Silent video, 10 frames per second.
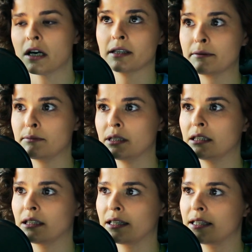I
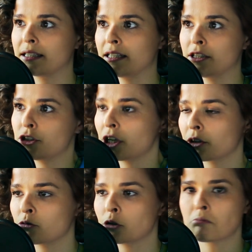mean like in
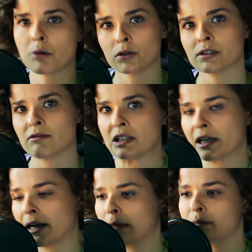general, most of the
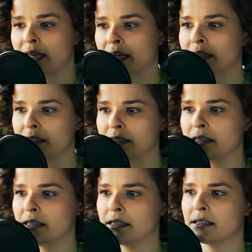time,
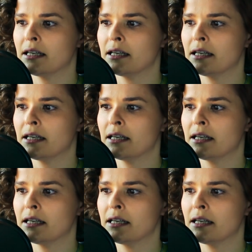tendencies.